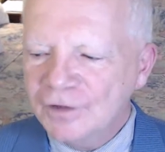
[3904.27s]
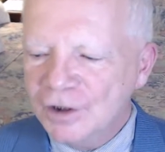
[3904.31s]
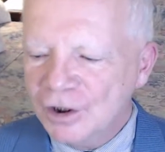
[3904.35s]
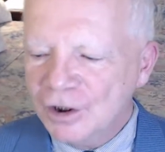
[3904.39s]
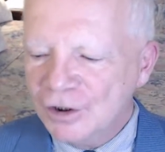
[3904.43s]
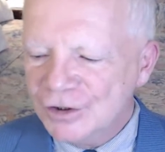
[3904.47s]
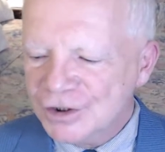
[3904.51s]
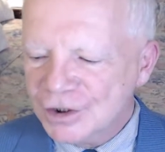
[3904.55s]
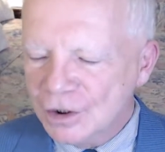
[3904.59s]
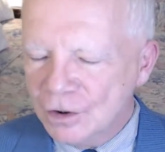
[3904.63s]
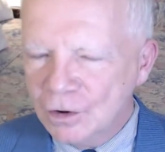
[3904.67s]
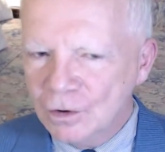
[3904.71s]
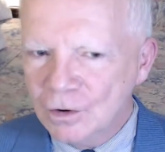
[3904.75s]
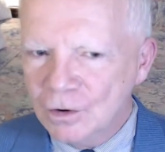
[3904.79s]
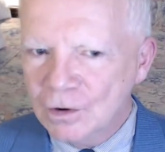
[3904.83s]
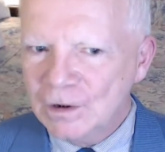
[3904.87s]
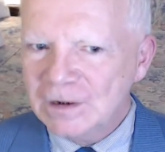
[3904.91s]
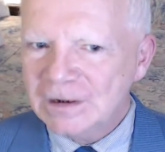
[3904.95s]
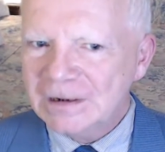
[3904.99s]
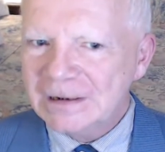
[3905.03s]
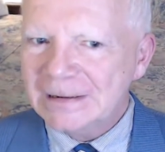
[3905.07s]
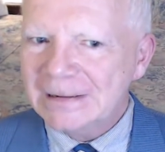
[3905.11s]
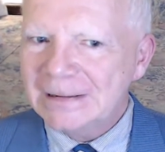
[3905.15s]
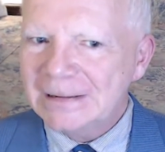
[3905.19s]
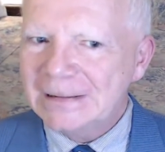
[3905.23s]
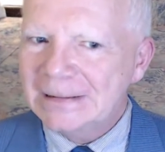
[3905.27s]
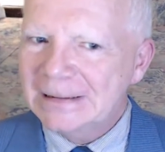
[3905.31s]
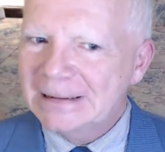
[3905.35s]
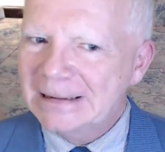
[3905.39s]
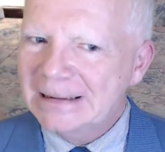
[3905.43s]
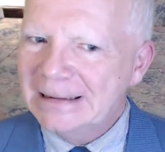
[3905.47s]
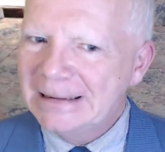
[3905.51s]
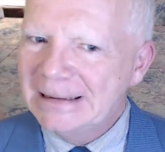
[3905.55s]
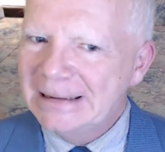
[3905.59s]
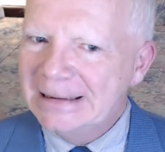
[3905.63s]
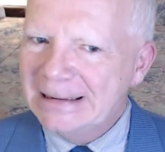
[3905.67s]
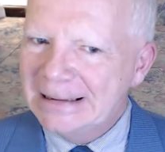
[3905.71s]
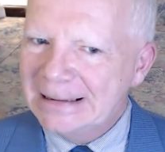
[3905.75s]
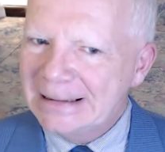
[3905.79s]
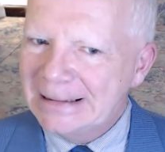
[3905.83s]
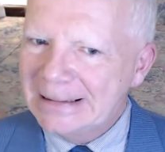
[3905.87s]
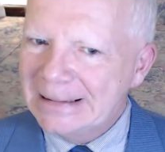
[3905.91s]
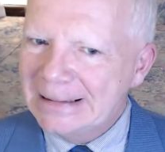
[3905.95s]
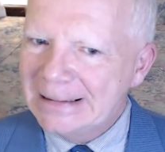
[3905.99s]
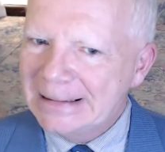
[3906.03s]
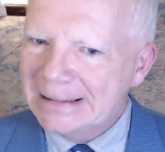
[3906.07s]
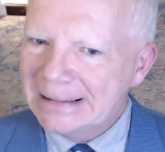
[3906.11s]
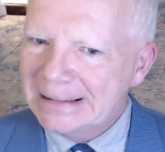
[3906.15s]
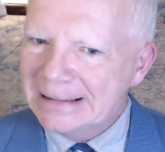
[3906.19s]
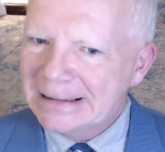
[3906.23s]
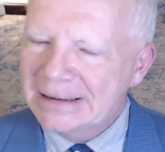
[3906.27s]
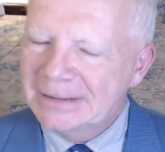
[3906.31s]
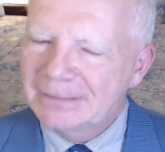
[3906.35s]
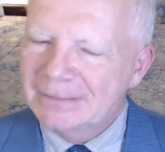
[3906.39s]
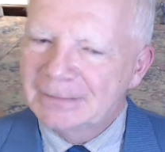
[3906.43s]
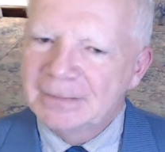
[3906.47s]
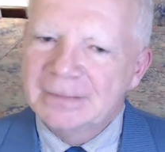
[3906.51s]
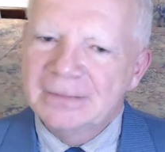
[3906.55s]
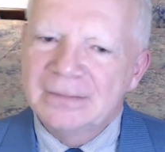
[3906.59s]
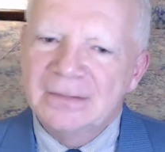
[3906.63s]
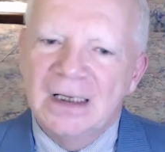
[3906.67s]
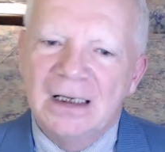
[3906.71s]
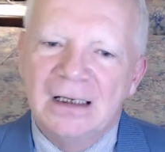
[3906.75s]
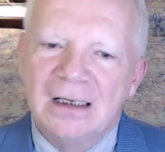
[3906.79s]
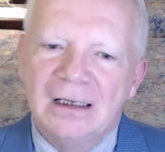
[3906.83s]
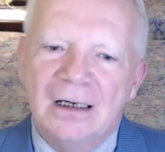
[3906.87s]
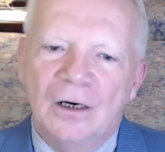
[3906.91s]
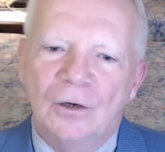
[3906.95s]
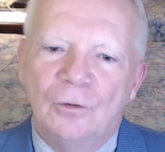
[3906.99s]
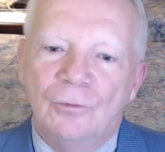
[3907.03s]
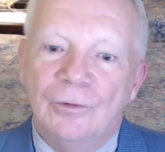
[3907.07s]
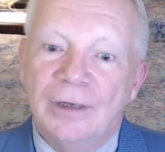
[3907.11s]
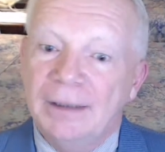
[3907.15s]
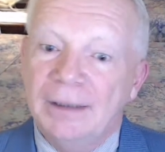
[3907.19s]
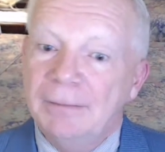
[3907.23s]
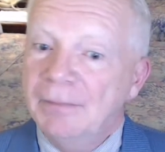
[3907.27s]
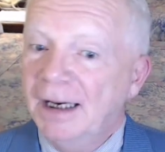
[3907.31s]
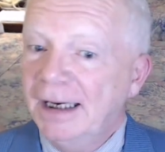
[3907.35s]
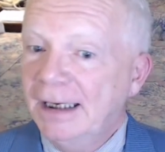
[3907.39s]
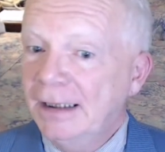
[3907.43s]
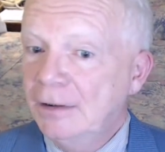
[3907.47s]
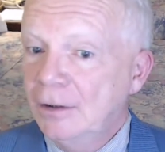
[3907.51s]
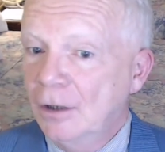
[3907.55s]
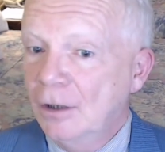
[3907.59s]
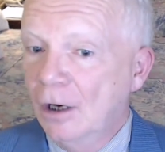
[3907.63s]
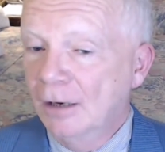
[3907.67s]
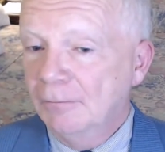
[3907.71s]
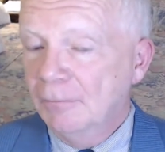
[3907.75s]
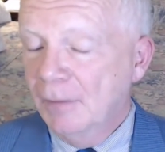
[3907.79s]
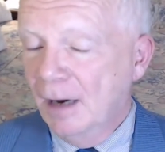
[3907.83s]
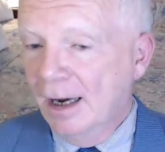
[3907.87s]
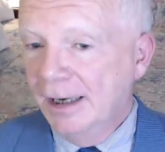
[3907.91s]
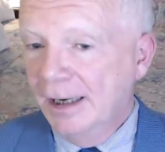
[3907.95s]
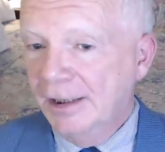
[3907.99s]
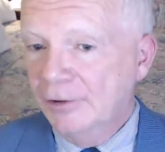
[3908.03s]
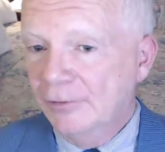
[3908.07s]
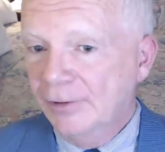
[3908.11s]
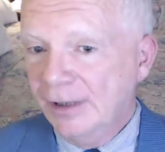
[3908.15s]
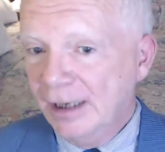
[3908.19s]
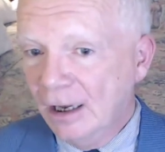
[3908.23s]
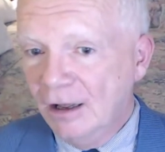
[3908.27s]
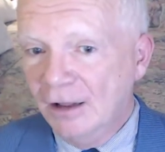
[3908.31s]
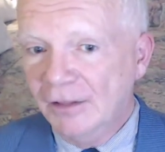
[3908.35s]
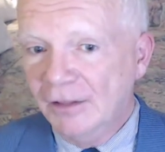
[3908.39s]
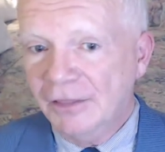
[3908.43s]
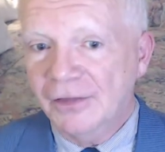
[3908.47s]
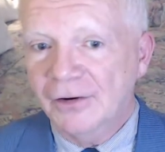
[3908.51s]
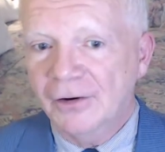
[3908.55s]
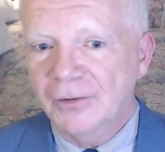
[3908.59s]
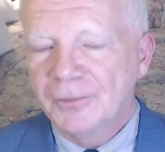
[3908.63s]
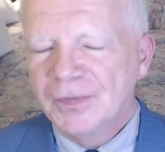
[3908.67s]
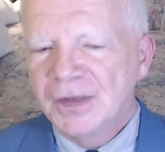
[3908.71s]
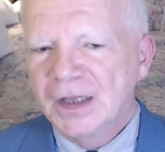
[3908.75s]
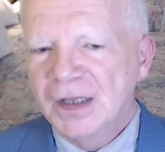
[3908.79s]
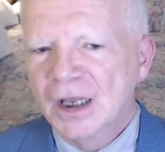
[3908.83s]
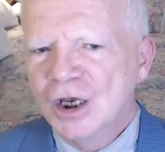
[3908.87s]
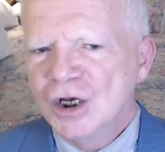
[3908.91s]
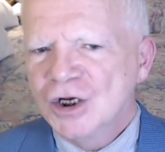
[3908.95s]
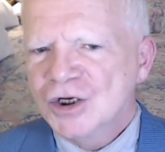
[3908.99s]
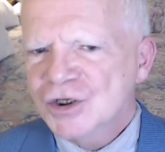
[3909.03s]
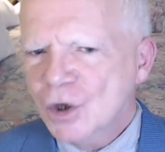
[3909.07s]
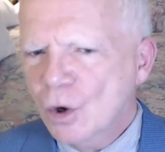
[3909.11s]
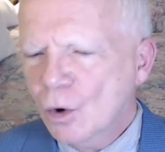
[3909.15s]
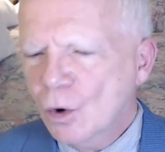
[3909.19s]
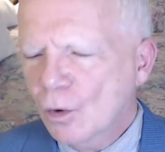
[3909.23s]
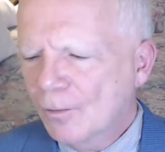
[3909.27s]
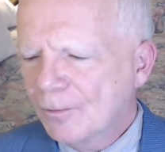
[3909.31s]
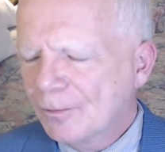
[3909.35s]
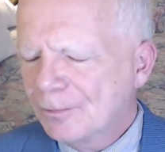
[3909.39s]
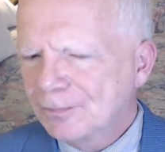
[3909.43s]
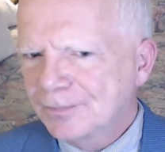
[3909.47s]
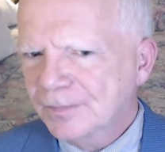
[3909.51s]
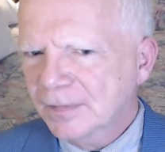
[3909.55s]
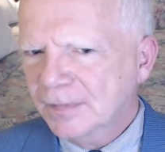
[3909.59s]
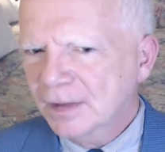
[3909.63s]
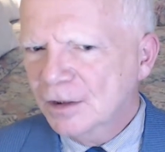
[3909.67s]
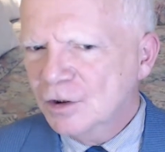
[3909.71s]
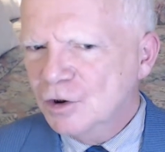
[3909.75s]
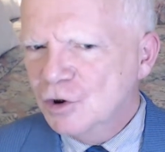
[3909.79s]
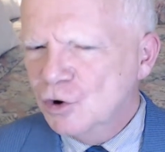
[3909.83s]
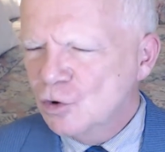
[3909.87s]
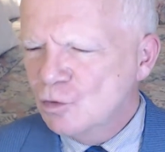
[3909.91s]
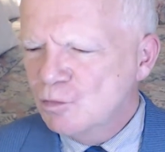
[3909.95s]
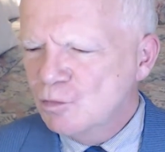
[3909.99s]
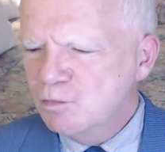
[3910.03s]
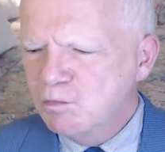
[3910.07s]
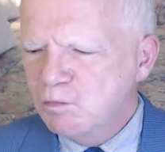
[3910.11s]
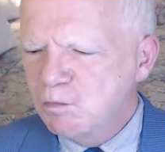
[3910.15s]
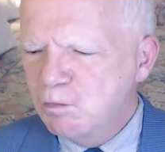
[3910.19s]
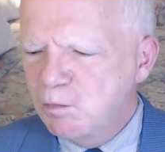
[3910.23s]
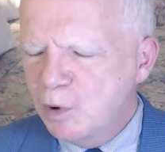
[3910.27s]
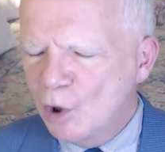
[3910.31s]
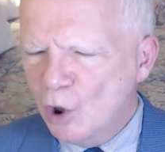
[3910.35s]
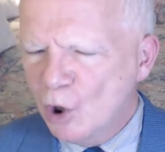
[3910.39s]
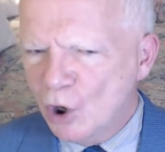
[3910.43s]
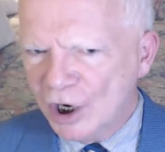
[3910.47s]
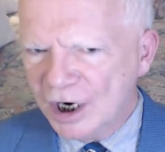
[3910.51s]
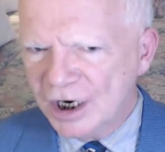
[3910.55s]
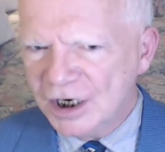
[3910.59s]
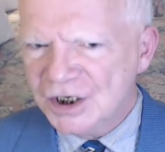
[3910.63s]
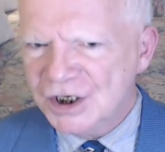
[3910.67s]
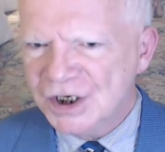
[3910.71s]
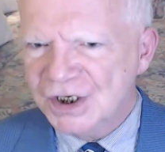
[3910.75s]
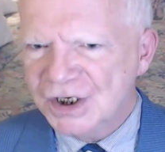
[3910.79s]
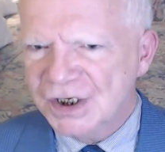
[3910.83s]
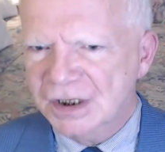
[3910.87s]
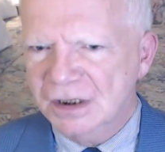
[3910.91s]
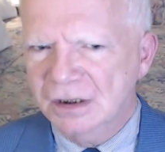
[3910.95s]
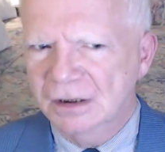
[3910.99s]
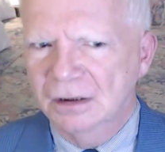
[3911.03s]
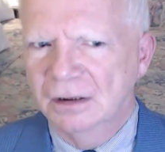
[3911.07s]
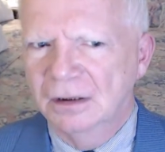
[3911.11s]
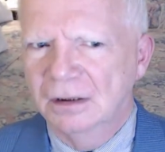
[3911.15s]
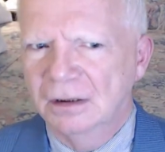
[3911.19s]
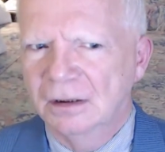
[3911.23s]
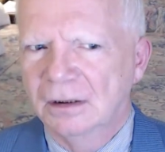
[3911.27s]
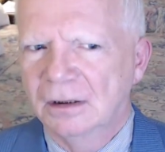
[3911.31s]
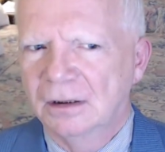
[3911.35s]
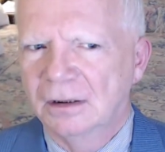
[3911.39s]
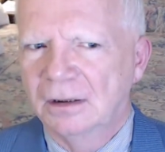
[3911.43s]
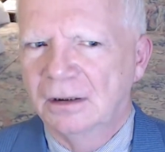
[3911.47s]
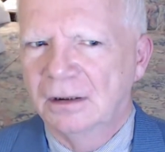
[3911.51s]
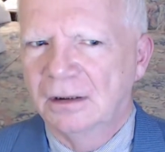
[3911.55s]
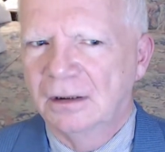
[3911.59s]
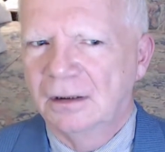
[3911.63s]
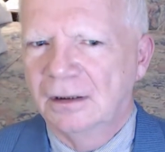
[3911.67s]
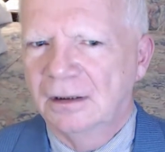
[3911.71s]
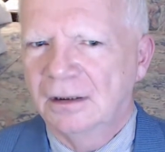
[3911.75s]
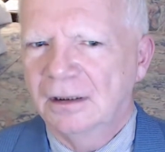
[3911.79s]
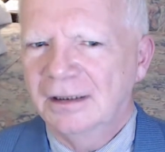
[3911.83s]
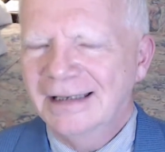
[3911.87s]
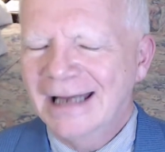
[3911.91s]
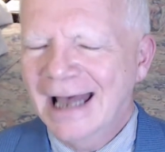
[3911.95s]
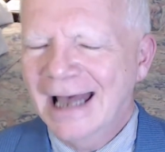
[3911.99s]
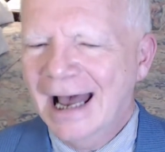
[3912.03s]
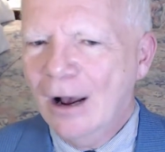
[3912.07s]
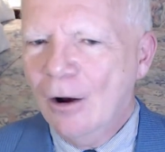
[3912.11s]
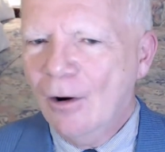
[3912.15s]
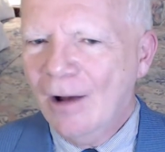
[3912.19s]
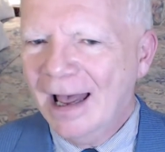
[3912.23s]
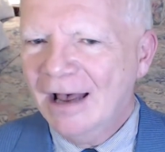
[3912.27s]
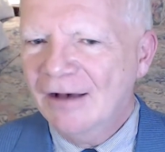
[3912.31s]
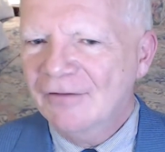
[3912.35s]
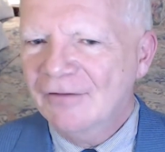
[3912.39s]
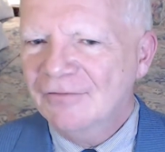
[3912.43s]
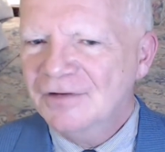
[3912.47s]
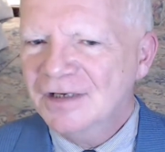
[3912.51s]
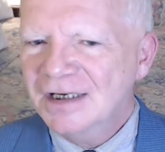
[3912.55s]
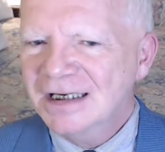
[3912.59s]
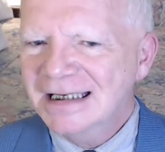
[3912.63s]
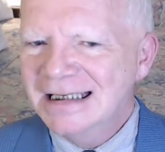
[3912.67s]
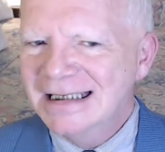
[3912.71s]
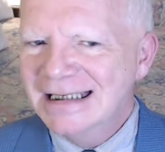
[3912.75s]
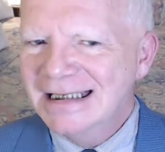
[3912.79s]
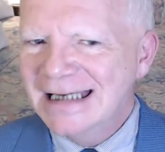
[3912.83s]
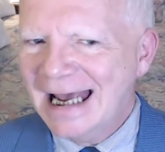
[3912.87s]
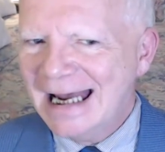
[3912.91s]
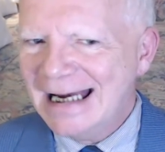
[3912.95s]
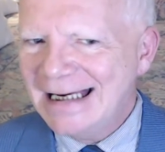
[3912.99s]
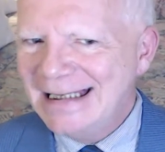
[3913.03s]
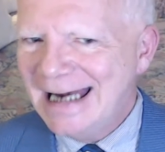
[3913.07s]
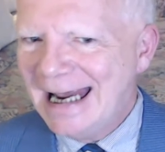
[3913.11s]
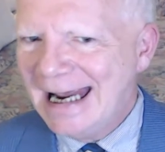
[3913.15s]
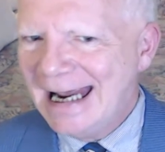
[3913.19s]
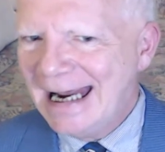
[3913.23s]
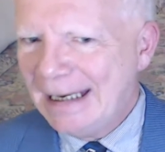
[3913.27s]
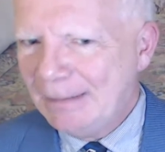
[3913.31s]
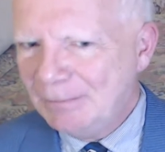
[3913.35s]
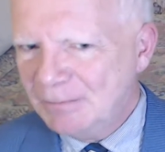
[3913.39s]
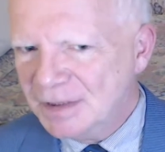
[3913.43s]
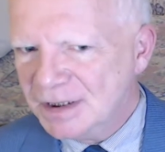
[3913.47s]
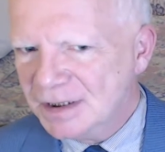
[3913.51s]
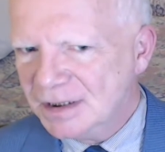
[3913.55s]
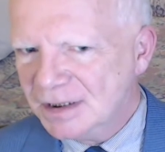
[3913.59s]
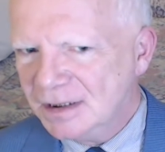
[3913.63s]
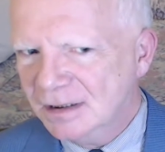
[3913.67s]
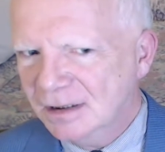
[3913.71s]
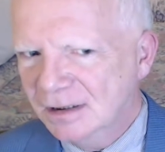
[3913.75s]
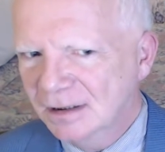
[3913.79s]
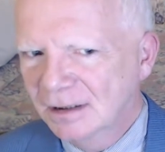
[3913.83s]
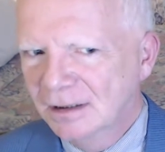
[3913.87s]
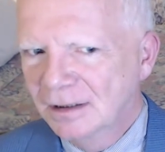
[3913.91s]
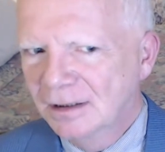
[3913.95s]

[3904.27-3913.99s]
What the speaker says: years old or younger, written by a non-binary author. So do books now have dead names?